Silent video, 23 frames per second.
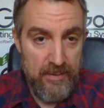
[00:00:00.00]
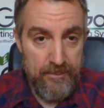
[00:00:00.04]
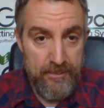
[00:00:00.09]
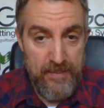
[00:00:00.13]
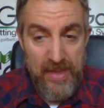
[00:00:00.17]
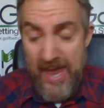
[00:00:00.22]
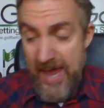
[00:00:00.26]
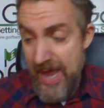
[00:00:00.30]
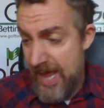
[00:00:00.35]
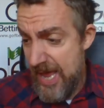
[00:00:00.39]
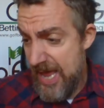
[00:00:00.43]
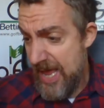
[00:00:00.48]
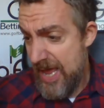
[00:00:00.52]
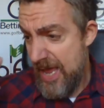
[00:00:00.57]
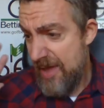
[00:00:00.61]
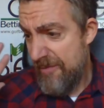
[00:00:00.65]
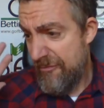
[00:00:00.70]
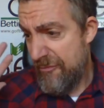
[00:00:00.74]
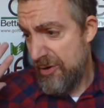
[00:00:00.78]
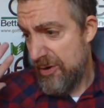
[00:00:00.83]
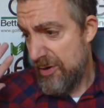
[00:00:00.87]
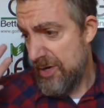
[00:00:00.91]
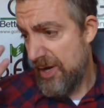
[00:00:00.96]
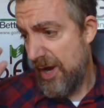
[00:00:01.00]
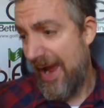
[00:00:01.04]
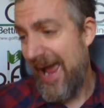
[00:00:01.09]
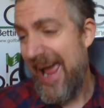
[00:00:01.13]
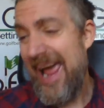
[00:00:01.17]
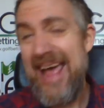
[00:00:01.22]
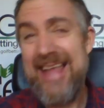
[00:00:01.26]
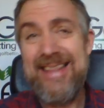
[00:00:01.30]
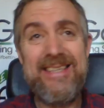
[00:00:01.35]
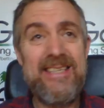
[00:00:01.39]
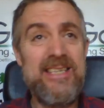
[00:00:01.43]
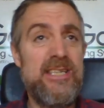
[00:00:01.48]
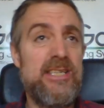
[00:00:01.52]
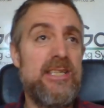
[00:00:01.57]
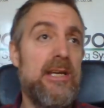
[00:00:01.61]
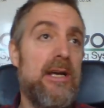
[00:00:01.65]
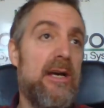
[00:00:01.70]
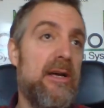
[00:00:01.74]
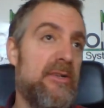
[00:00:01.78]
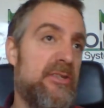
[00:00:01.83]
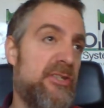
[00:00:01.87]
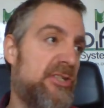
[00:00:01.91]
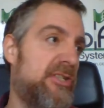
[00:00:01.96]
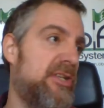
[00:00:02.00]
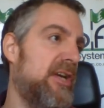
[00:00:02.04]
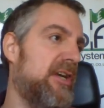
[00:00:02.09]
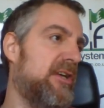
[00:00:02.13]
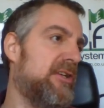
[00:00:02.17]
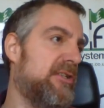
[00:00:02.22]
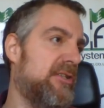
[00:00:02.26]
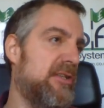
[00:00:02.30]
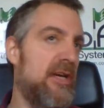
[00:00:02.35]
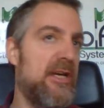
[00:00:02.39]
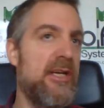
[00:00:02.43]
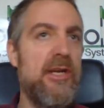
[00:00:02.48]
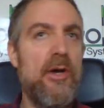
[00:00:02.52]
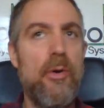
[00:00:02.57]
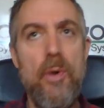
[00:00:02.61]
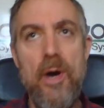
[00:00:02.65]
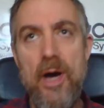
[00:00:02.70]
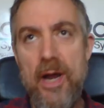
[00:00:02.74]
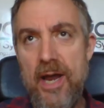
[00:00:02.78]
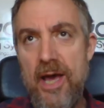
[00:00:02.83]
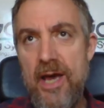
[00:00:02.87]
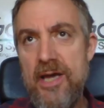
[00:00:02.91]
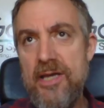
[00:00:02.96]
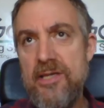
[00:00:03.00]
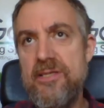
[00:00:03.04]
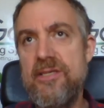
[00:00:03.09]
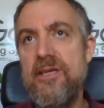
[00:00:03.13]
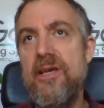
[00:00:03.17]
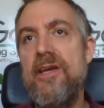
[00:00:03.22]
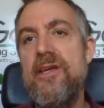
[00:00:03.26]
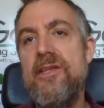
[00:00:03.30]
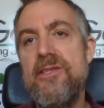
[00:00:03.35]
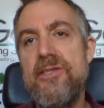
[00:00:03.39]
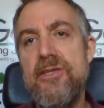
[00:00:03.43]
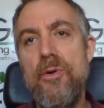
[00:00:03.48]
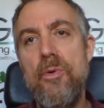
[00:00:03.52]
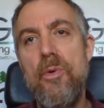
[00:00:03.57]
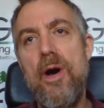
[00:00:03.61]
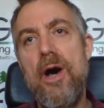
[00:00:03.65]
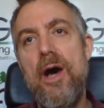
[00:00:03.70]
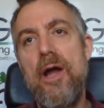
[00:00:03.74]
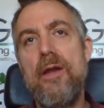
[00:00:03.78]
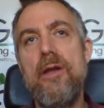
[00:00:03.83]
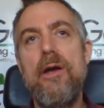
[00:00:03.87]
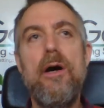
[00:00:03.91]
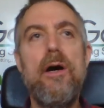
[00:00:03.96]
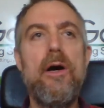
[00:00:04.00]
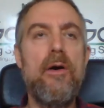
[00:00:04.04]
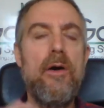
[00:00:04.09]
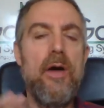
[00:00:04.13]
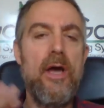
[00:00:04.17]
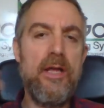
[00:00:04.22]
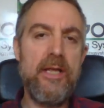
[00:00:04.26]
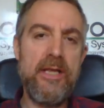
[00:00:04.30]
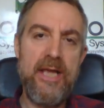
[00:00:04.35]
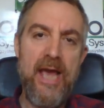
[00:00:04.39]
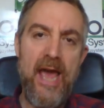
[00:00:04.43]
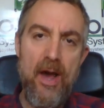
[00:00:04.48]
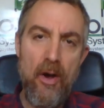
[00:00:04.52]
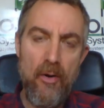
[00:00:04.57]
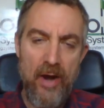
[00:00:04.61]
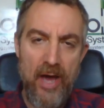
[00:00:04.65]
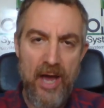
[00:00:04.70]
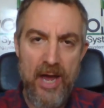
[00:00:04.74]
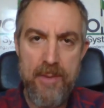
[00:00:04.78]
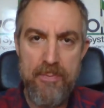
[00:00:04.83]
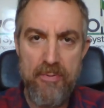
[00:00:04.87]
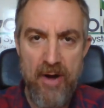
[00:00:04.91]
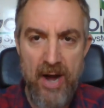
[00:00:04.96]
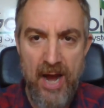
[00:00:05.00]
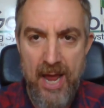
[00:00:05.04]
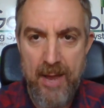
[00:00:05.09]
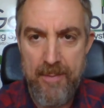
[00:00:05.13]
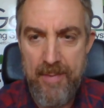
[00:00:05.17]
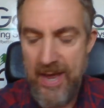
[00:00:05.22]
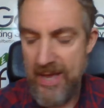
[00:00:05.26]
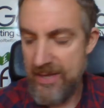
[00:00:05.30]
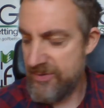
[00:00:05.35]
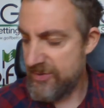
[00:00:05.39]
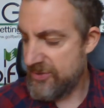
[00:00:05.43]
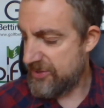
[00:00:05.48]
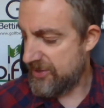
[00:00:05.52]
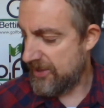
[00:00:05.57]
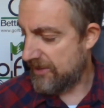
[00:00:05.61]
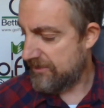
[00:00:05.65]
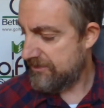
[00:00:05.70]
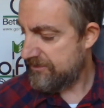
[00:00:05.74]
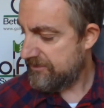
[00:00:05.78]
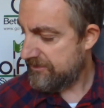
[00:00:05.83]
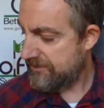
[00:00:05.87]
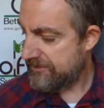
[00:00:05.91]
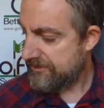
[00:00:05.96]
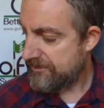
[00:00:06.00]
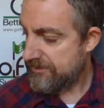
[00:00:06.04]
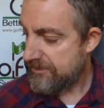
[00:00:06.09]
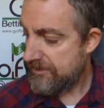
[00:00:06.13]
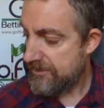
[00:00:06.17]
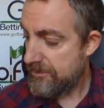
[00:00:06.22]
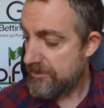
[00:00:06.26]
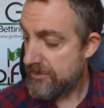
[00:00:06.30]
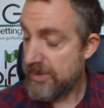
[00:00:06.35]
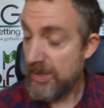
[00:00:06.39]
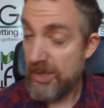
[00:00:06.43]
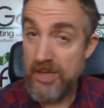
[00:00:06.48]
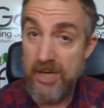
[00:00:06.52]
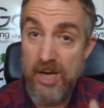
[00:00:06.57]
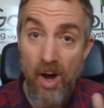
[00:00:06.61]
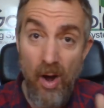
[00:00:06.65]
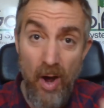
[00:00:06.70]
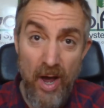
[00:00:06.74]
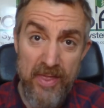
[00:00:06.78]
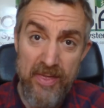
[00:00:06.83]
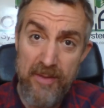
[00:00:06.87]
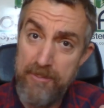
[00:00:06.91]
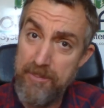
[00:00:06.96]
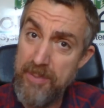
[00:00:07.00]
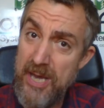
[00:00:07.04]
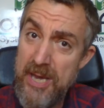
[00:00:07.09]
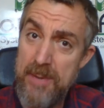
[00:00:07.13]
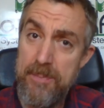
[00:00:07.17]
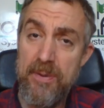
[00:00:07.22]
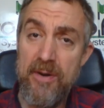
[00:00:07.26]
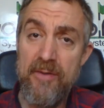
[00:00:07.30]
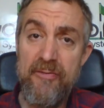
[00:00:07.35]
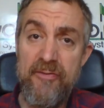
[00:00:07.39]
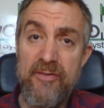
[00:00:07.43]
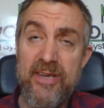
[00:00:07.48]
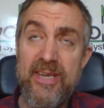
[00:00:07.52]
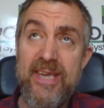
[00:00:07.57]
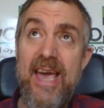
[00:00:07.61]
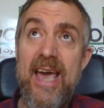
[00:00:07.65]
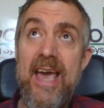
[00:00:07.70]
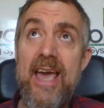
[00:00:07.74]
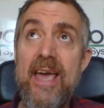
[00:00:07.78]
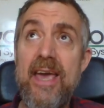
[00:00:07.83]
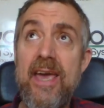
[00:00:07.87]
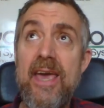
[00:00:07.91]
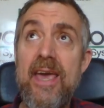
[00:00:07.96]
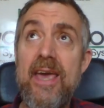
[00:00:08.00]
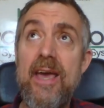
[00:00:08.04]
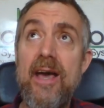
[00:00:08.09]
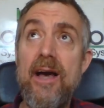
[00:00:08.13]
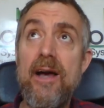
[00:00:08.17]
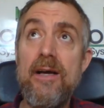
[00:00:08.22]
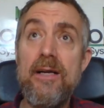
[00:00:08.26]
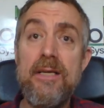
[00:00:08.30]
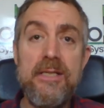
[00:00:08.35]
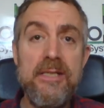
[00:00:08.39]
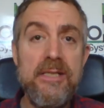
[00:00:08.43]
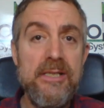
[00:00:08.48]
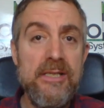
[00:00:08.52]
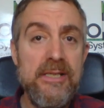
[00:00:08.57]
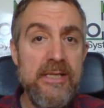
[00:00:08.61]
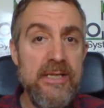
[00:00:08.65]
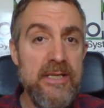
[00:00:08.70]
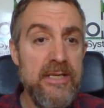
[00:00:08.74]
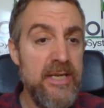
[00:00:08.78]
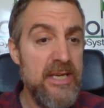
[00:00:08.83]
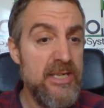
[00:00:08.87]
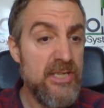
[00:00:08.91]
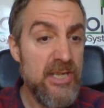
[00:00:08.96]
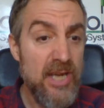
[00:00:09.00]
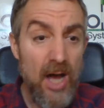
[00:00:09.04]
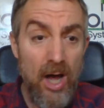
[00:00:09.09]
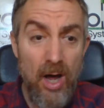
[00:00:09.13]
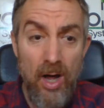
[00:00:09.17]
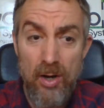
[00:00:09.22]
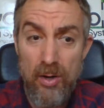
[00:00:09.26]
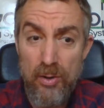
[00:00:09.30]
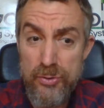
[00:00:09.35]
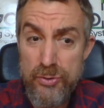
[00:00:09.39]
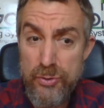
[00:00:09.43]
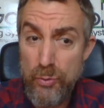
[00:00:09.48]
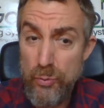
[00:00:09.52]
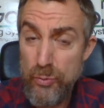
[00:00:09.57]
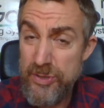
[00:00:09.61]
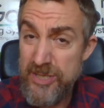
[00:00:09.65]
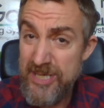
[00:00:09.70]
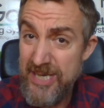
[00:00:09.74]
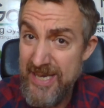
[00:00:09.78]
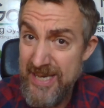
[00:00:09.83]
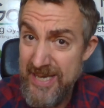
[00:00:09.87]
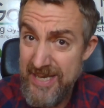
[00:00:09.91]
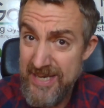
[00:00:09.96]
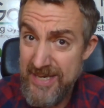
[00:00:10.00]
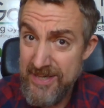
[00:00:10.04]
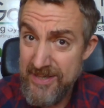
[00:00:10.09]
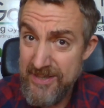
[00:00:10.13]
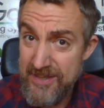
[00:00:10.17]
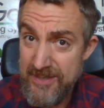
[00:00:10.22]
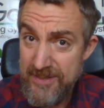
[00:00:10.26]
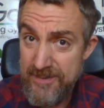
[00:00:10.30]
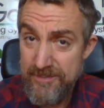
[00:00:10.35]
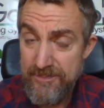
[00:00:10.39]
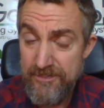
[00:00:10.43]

Every you know, Answer sixteen to one, eighteen to one. Oh, get on Abraham Ancer. The guy that people are forgetting here is Carlos Ortiz.